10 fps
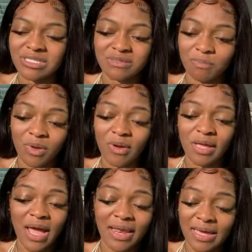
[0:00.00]
blowing
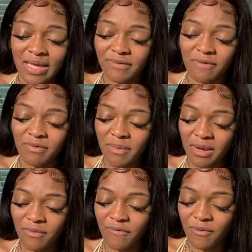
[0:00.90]
out like I've never met
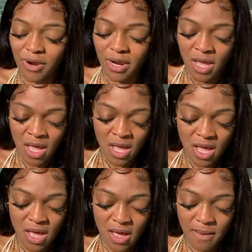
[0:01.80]
it before.
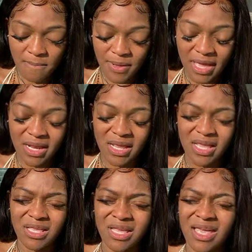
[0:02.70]
But
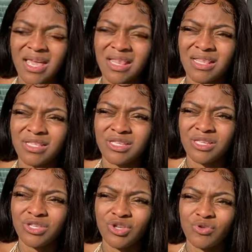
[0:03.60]

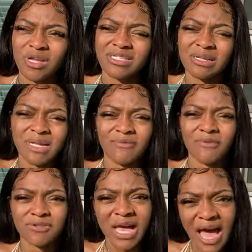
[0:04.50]
you could sometimes
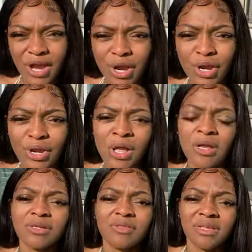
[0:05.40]
feel tired
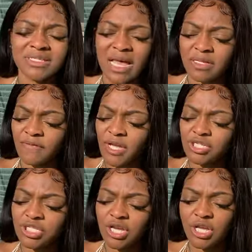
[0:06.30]
during this
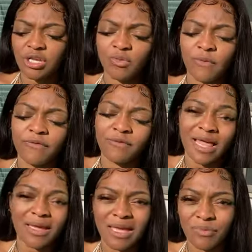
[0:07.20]
activation. You will
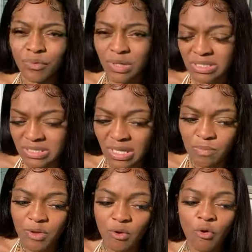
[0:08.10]
like get really
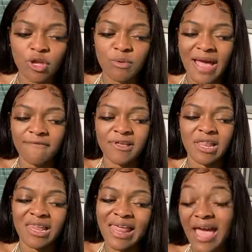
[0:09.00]
sleepy, or you might feel
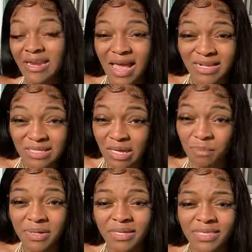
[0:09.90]
a lack not to
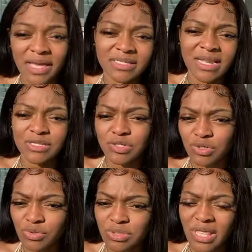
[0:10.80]
complete things, not to
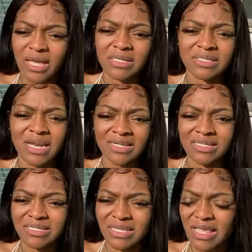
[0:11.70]
do things, not to
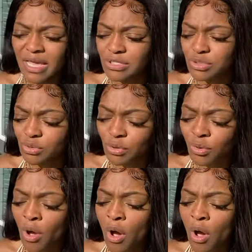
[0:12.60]
see things through,